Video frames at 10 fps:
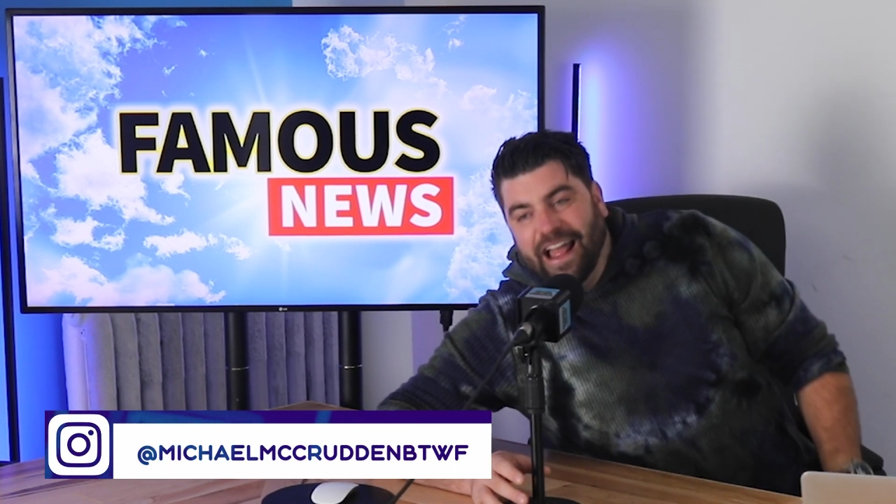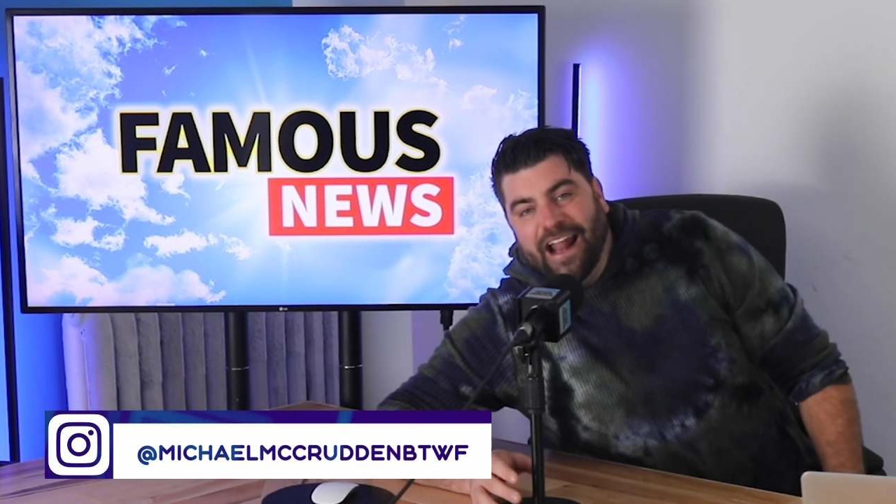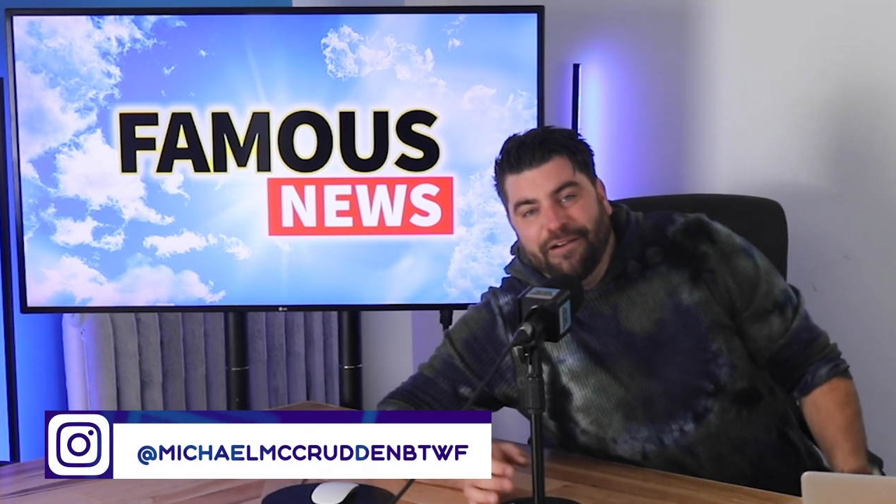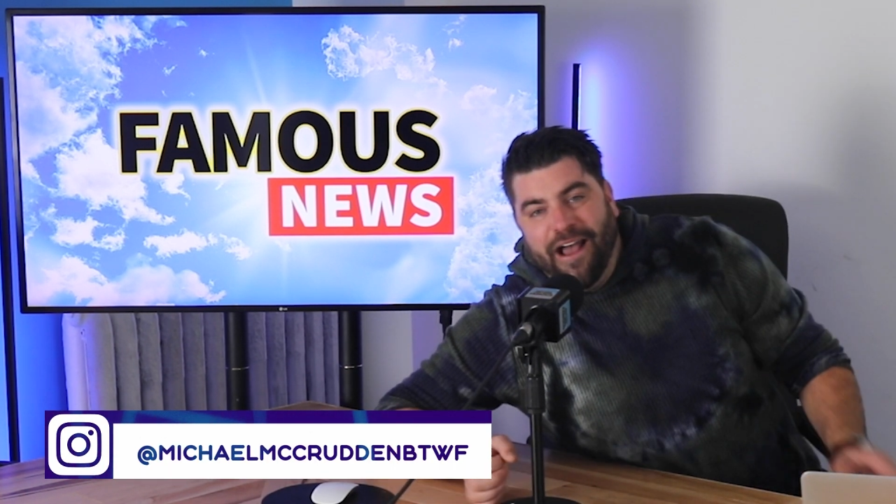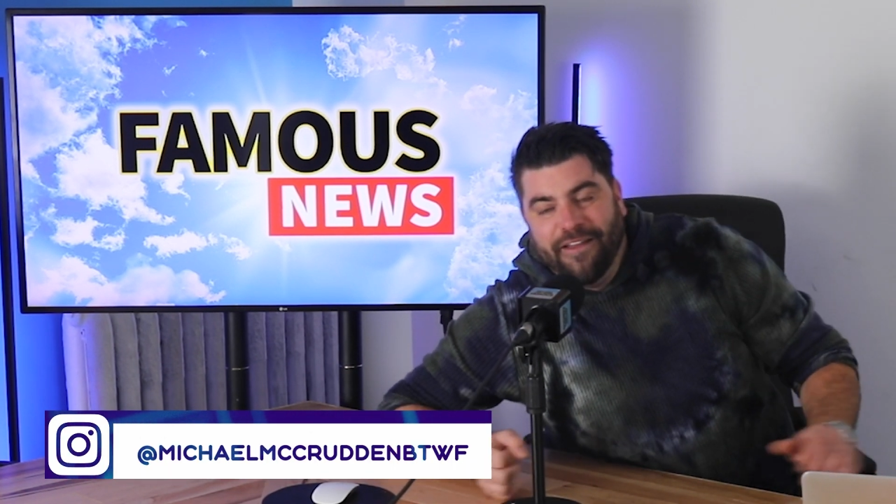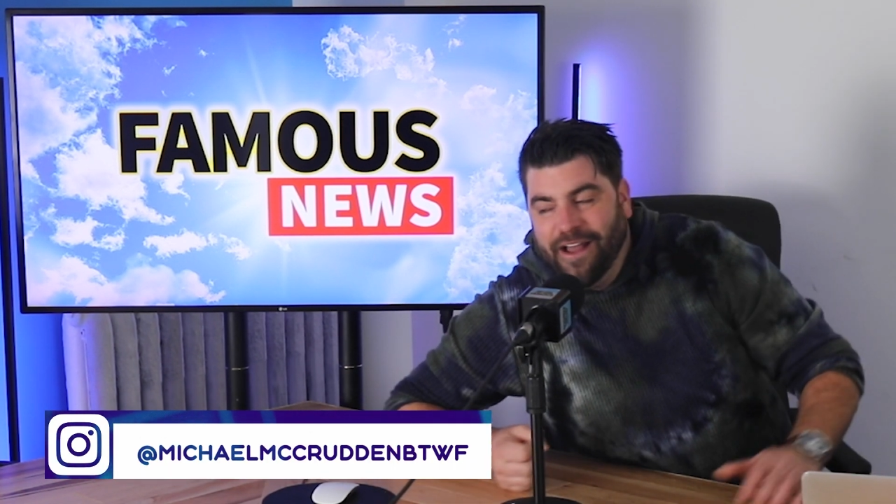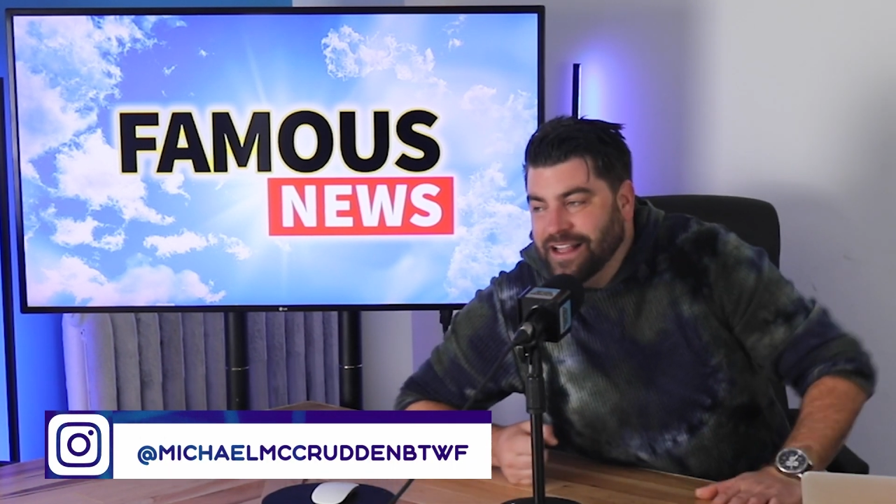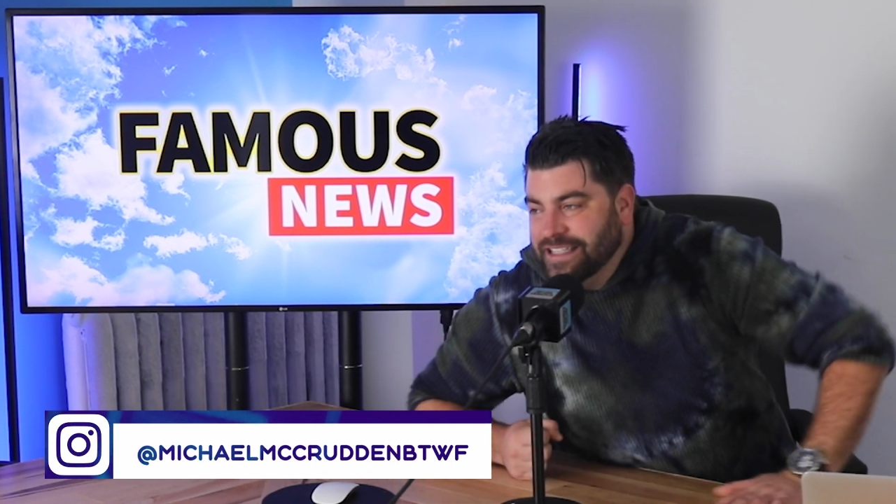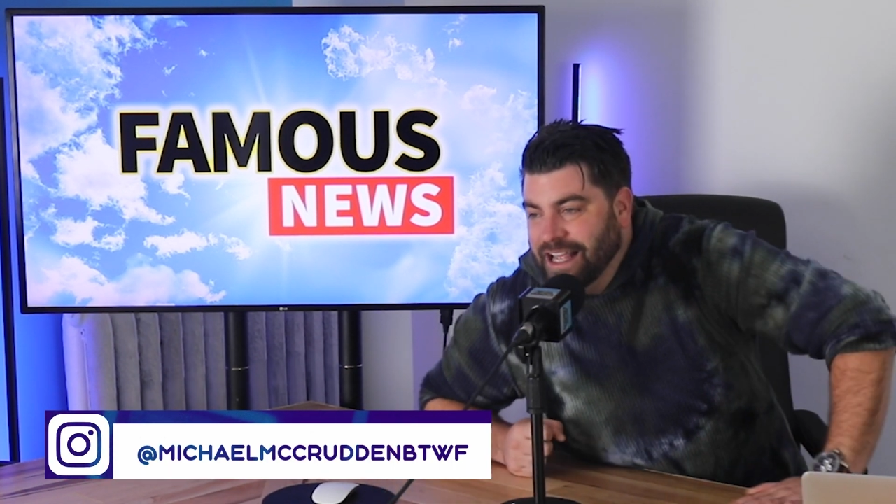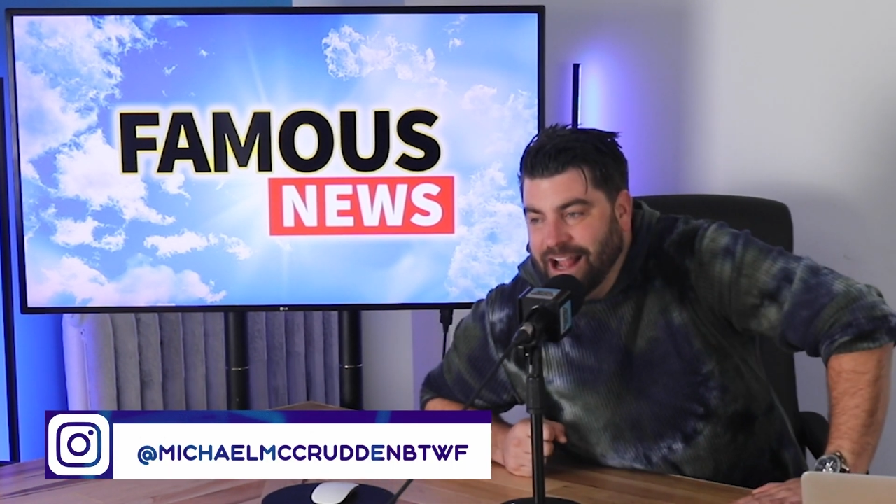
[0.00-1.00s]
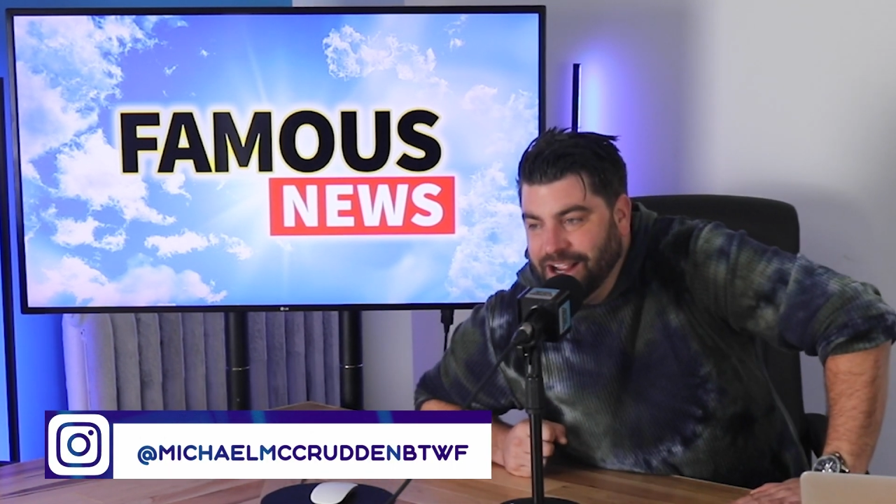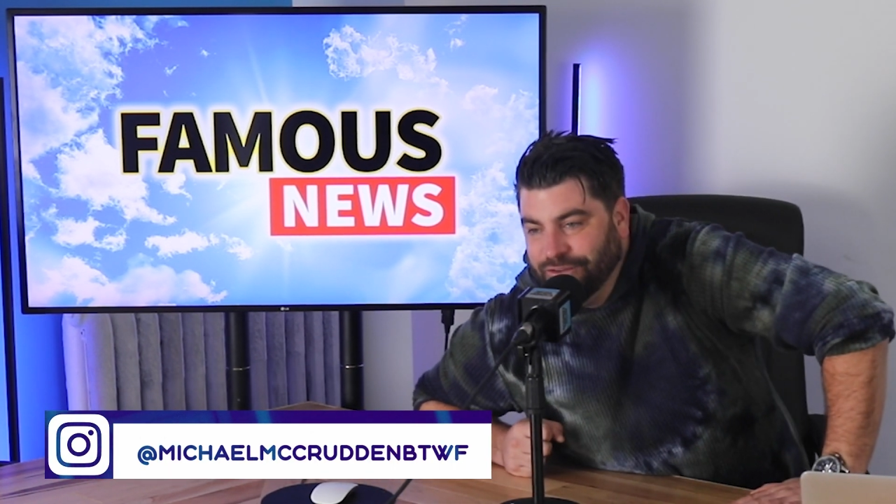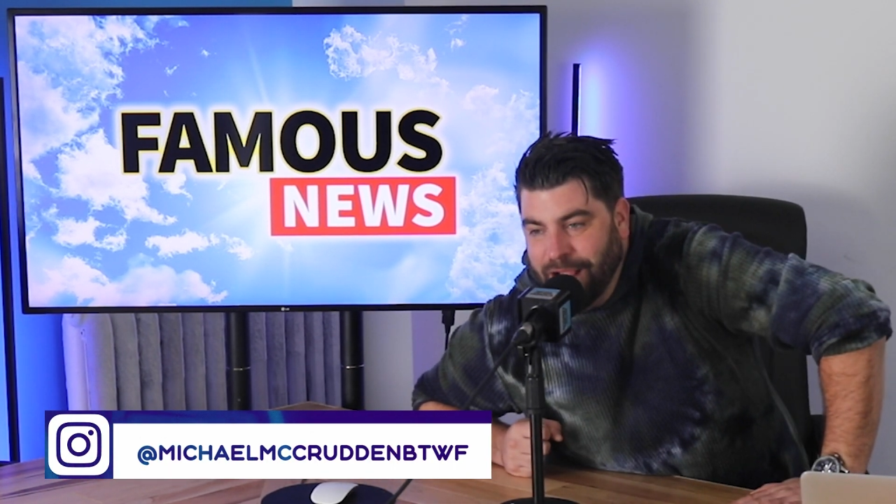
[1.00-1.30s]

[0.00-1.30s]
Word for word: Anyway, that's it. I'm going